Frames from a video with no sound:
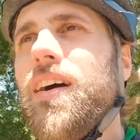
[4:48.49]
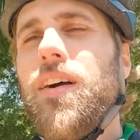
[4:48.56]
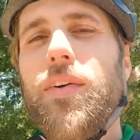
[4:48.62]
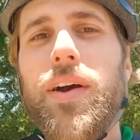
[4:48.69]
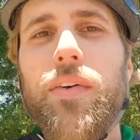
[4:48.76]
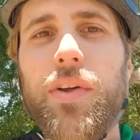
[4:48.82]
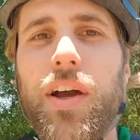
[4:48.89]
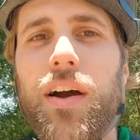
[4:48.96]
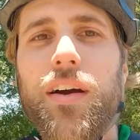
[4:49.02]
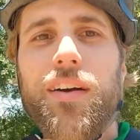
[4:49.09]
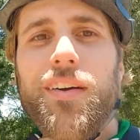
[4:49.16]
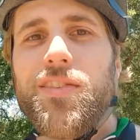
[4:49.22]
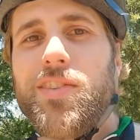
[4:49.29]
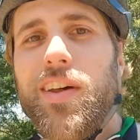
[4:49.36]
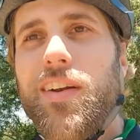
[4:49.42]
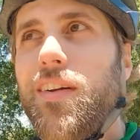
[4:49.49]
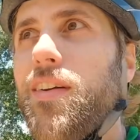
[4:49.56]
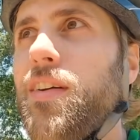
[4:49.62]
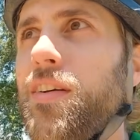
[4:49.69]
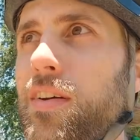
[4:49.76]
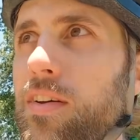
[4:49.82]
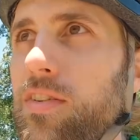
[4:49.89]
around cars that
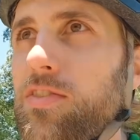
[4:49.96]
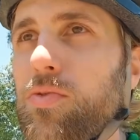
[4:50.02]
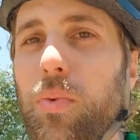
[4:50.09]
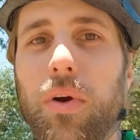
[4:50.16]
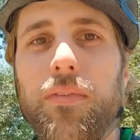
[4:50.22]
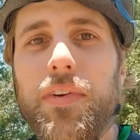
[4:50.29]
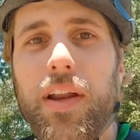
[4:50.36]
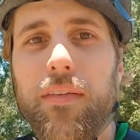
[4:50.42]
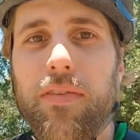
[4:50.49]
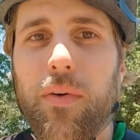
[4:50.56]
are swerving